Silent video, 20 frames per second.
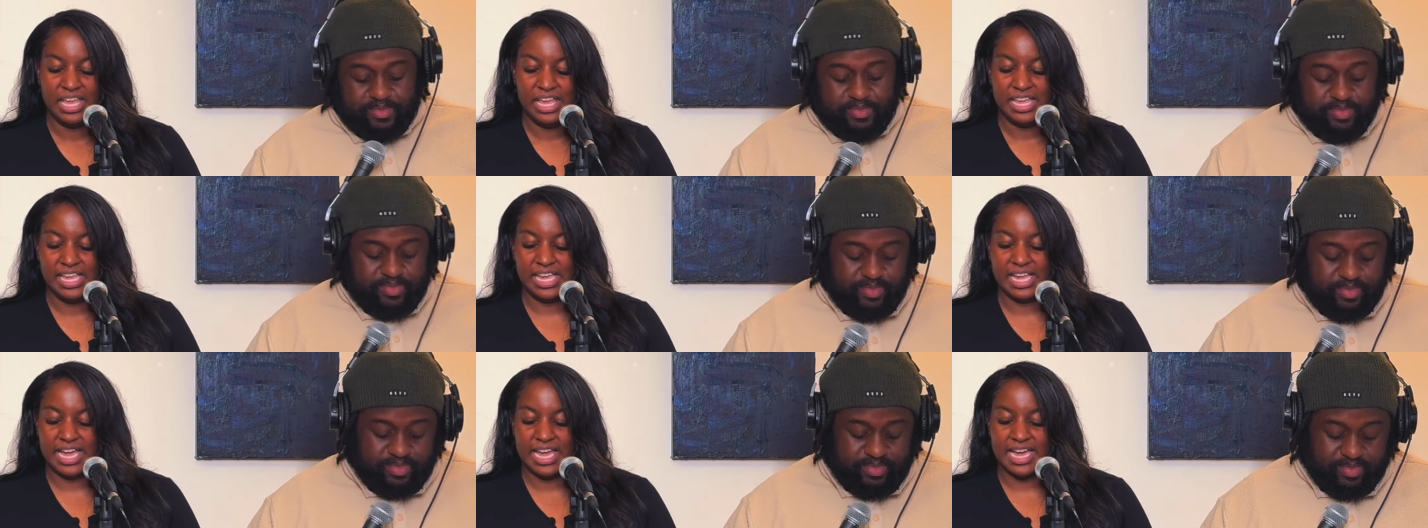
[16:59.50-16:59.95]

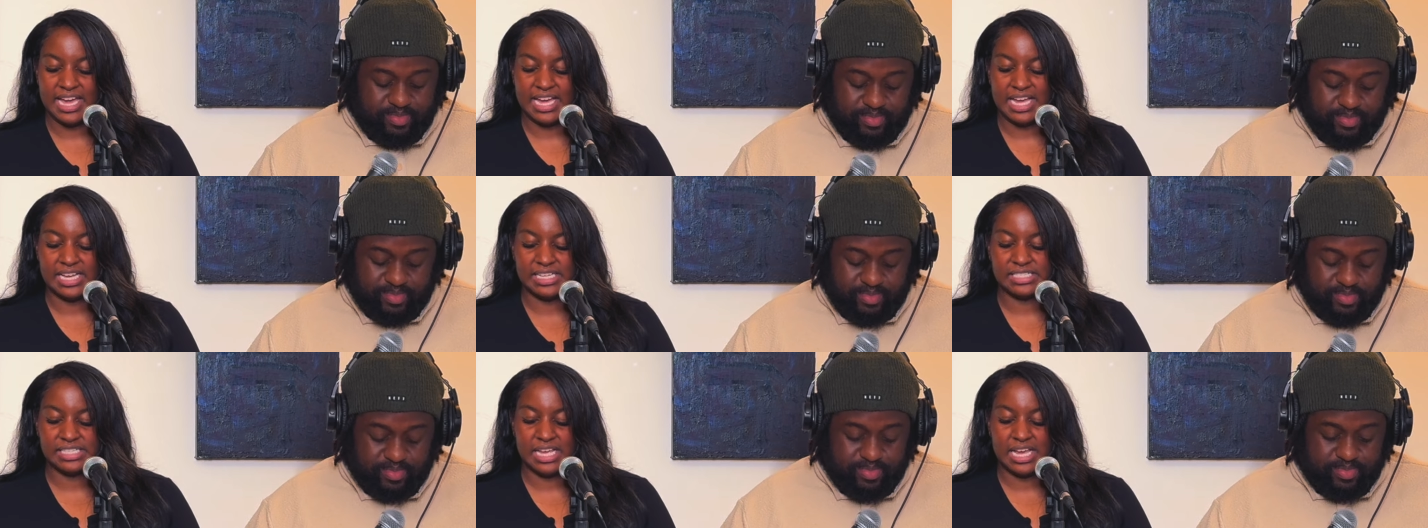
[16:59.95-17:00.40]
Speaker 1: He
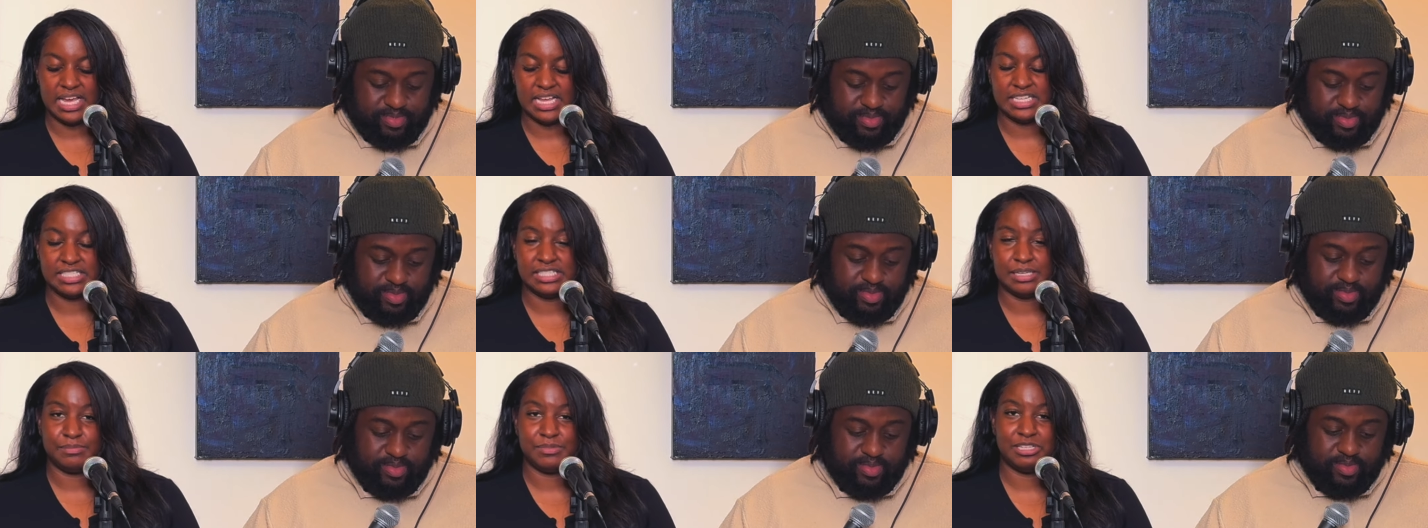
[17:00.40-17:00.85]
has
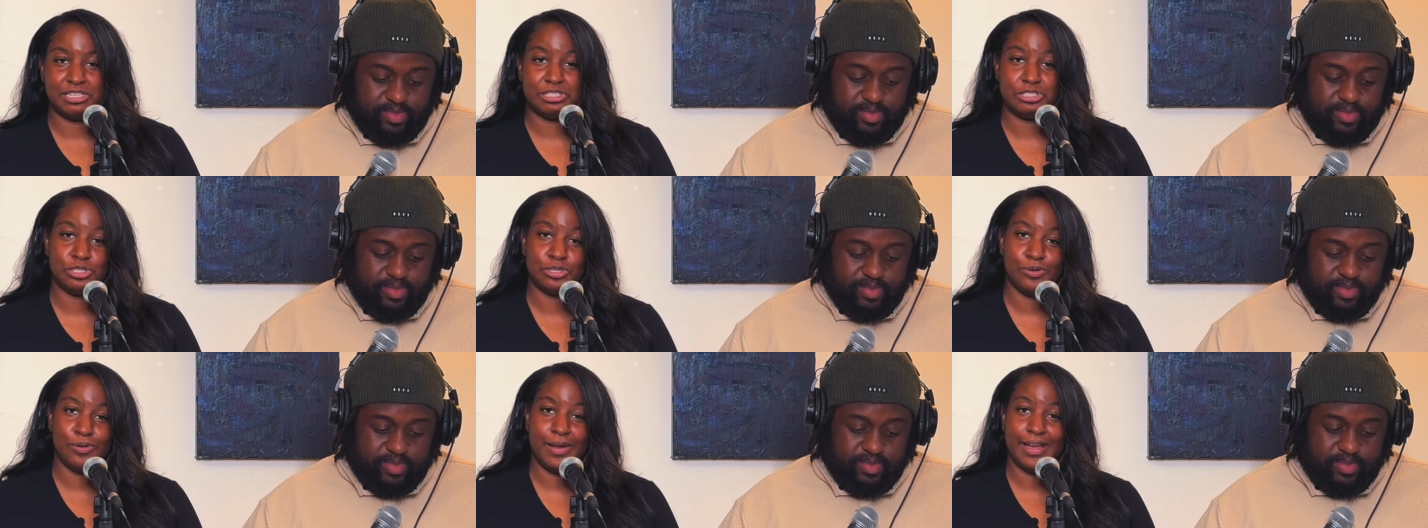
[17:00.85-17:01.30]
uh, some
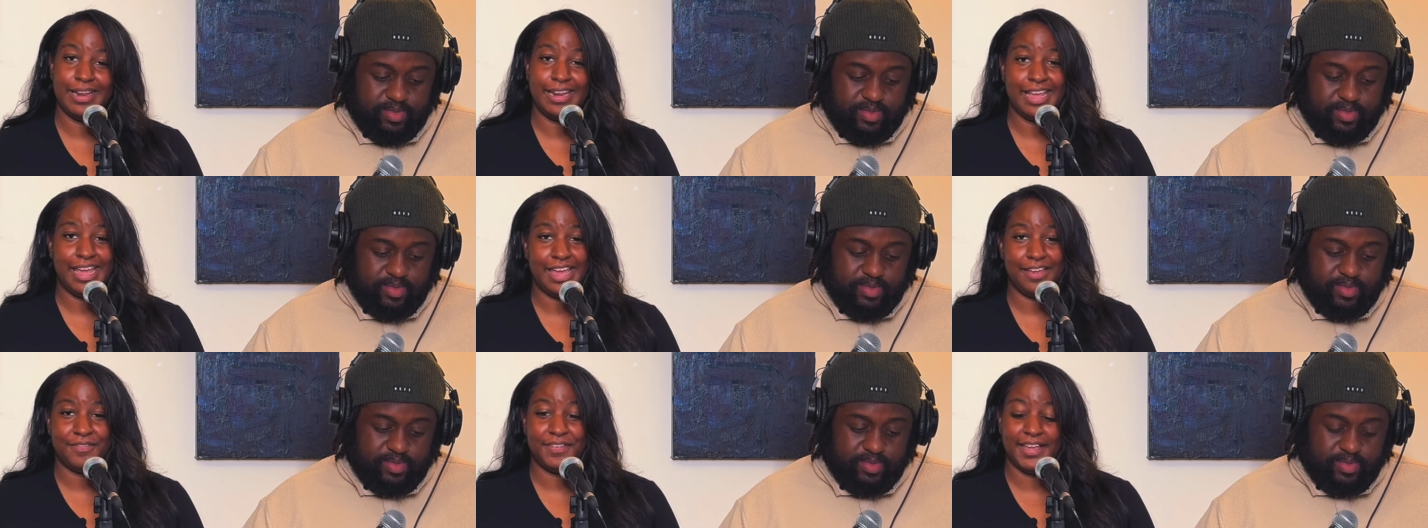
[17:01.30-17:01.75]
Detroit
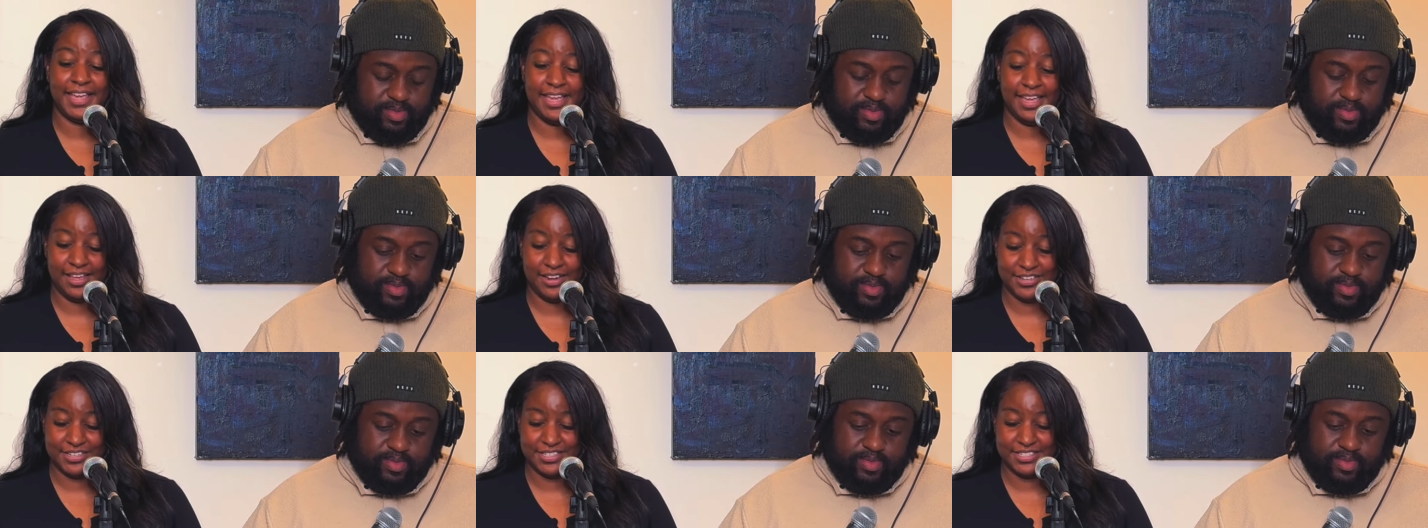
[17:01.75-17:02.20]
heavy
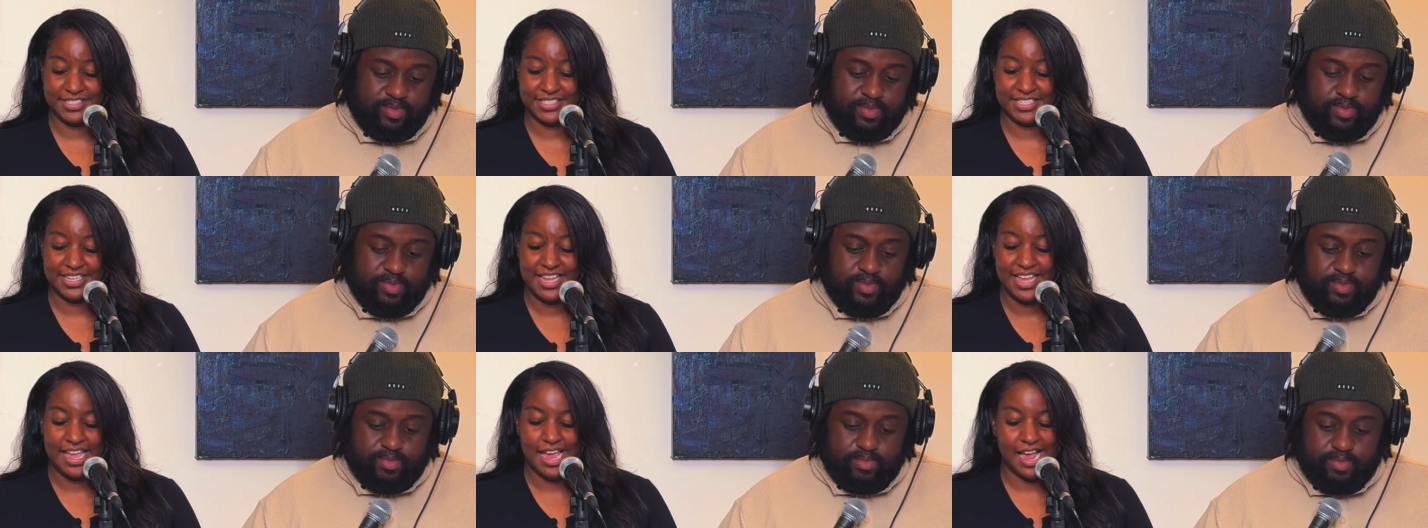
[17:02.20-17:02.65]

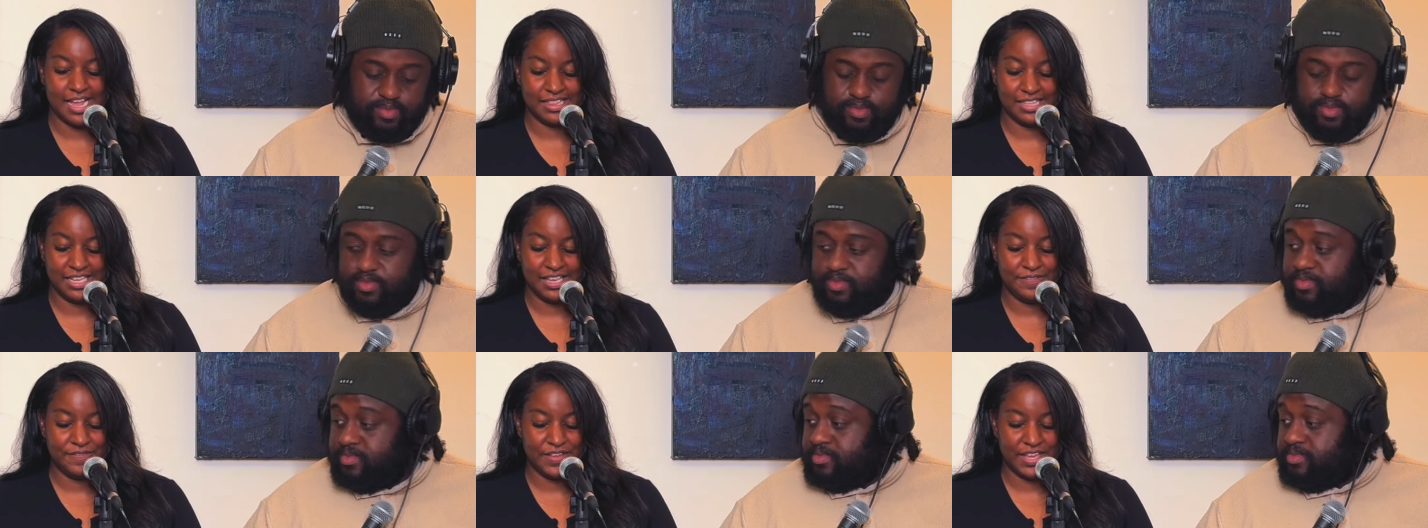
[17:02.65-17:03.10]
hitters at
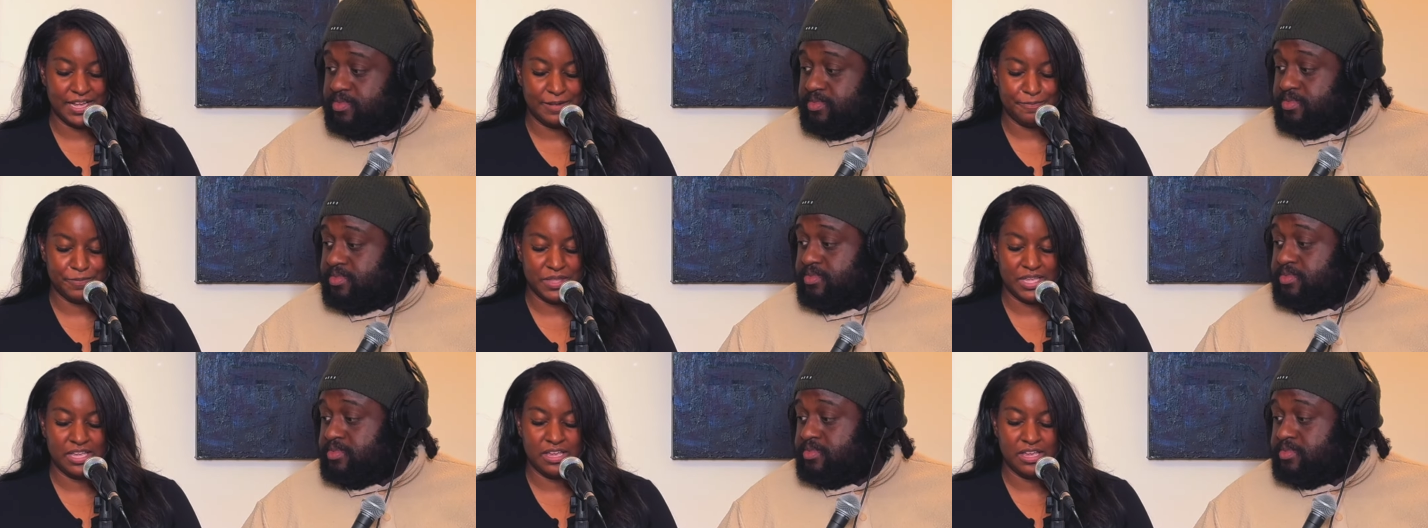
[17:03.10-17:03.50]
the event.